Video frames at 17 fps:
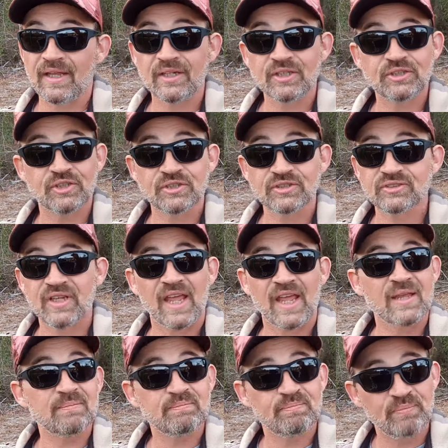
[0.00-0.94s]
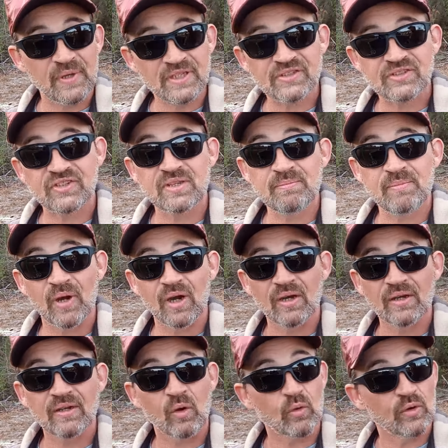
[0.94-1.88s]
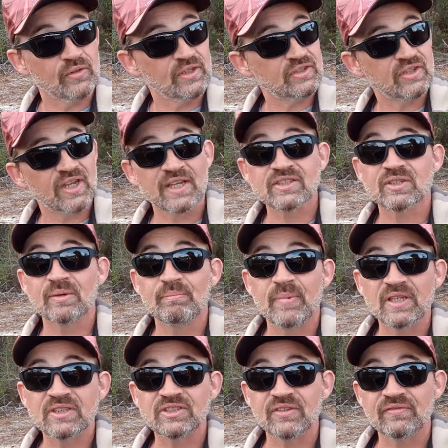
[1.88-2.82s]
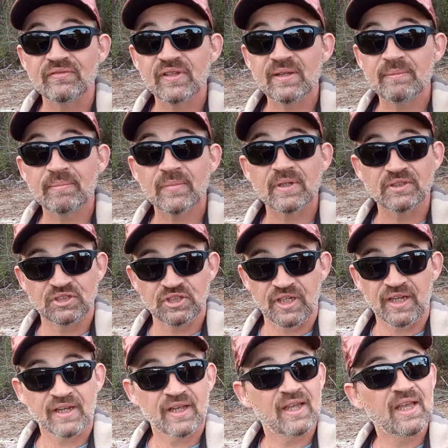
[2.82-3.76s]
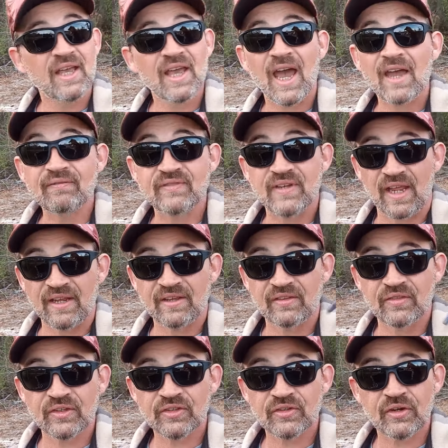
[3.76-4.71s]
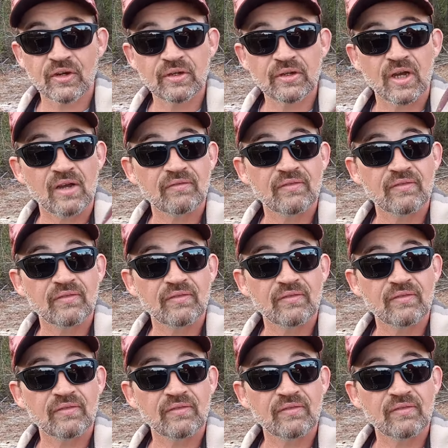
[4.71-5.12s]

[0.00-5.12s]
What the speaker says: And it's just a bitsy bug, or in this case, a bitsy flip jig. I've taken the skirt